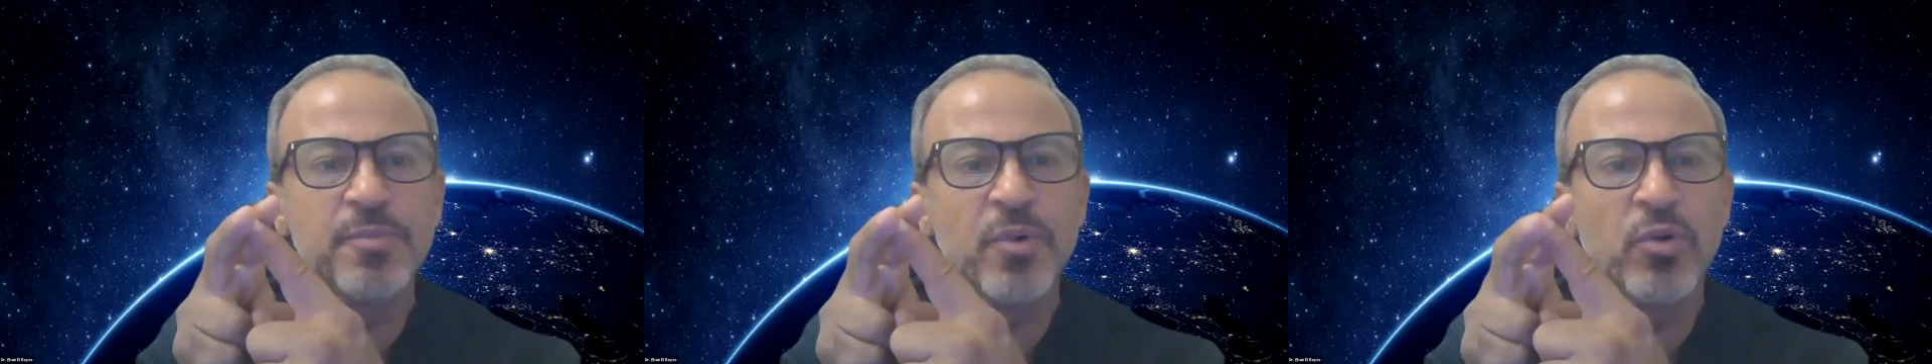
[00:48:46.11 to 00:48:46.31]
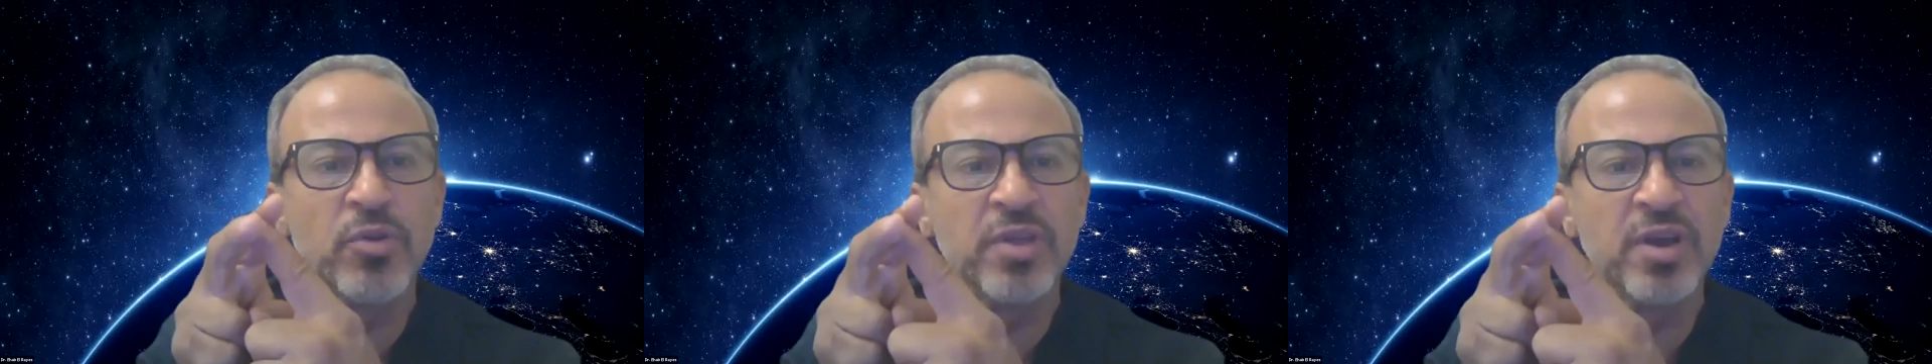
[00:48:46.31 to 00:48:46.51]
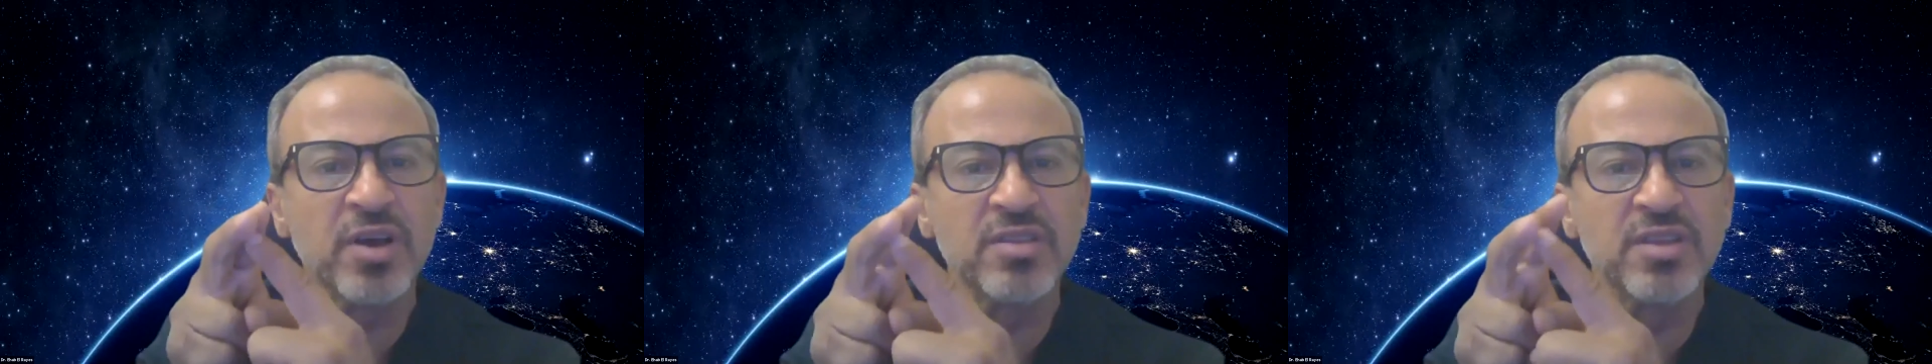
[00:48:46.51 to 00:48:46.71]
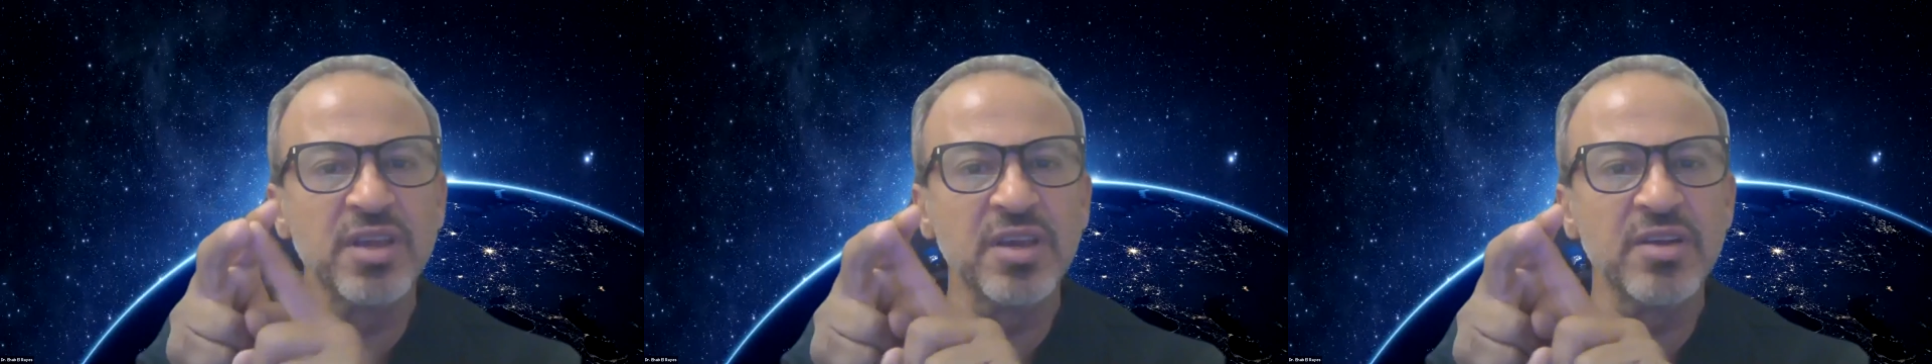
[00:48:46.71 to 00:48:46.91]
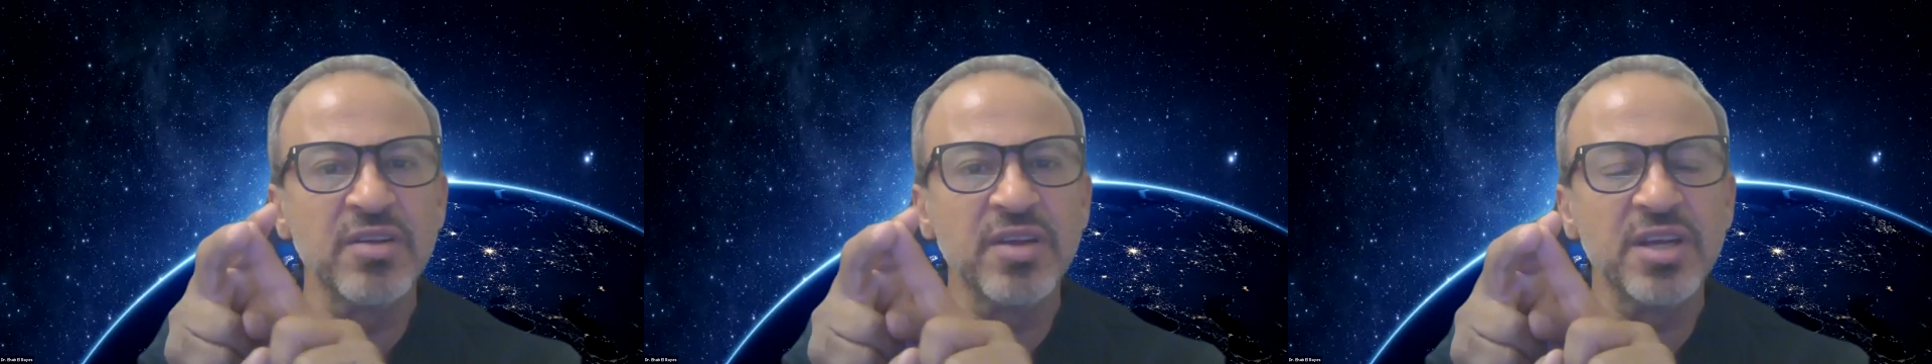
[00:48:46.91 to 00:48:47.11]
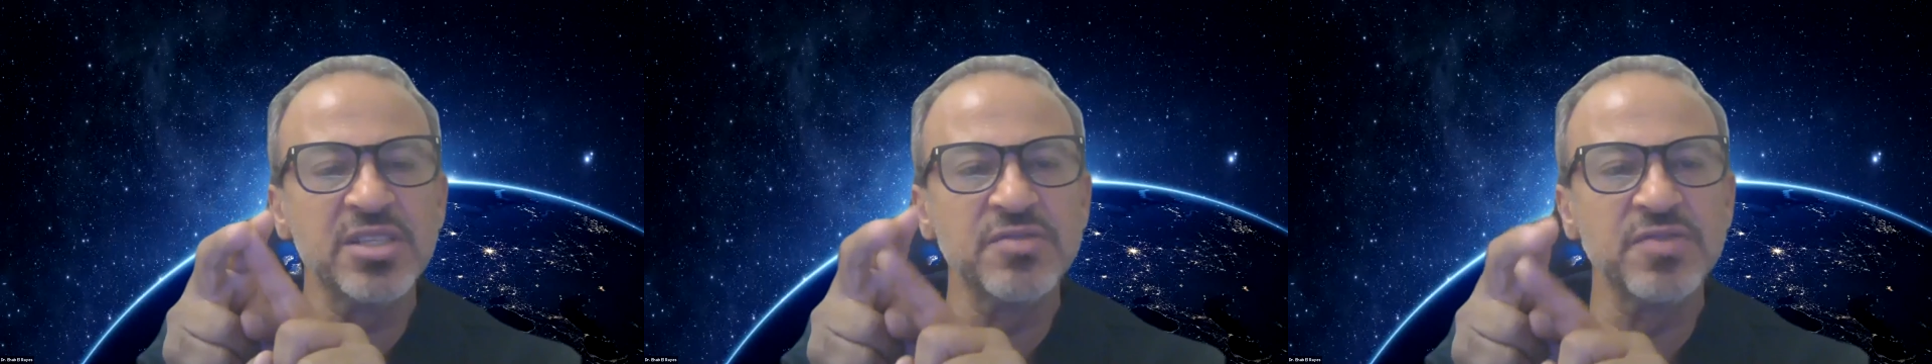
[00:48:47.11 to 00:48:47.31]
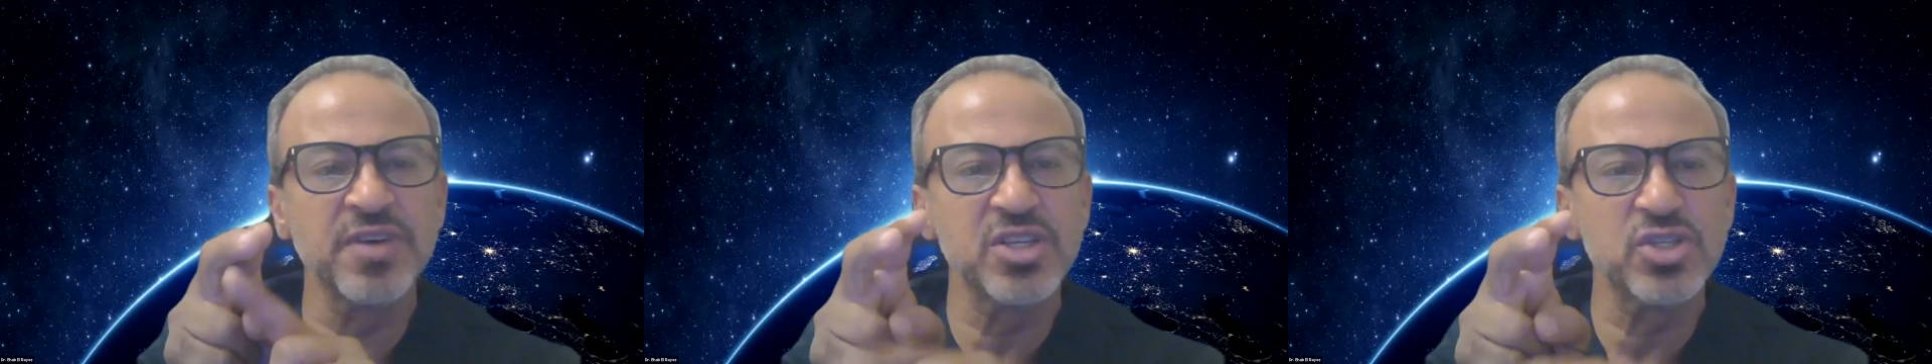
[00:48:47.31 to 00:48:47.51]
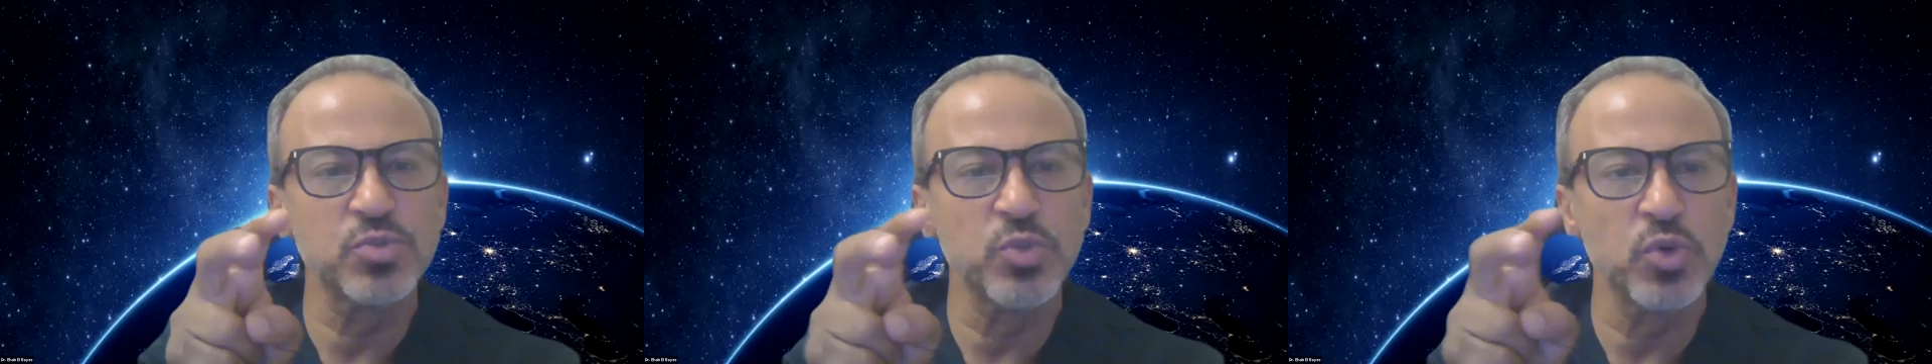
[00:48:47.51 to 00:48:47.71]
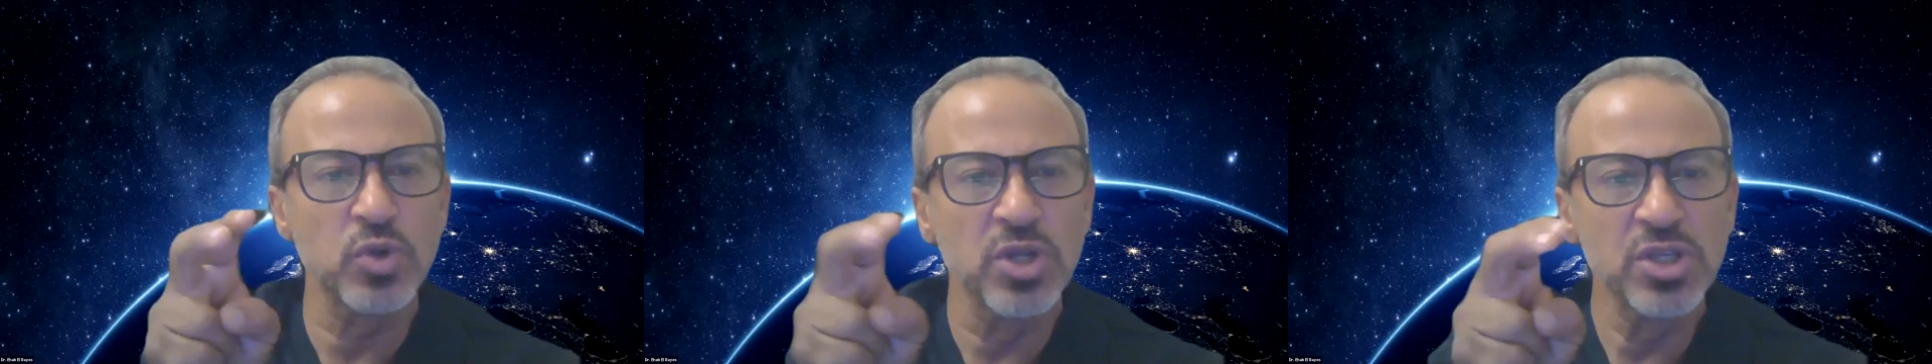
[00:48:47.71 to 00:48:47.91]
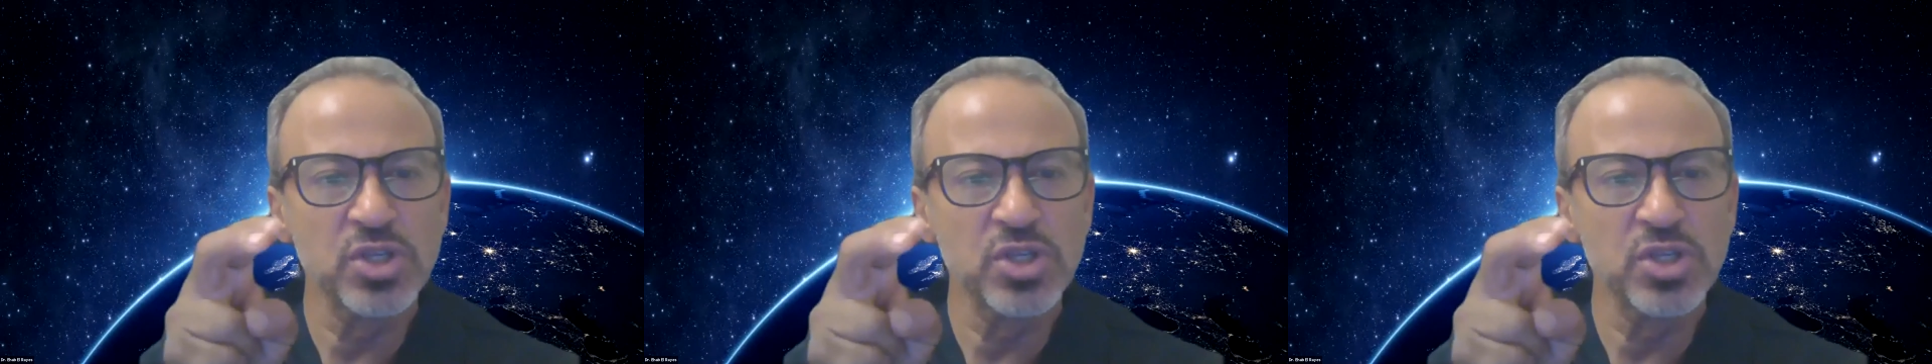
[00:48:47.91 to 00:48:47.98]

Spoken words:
or the cutting area is very small.